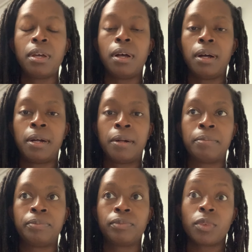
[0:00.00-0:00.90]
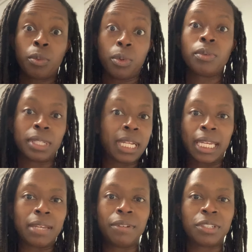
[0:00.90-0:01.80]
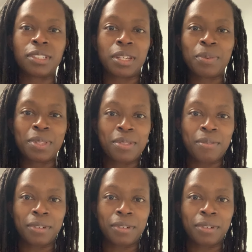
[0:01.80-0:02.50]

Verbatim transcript: Um, like even just like within the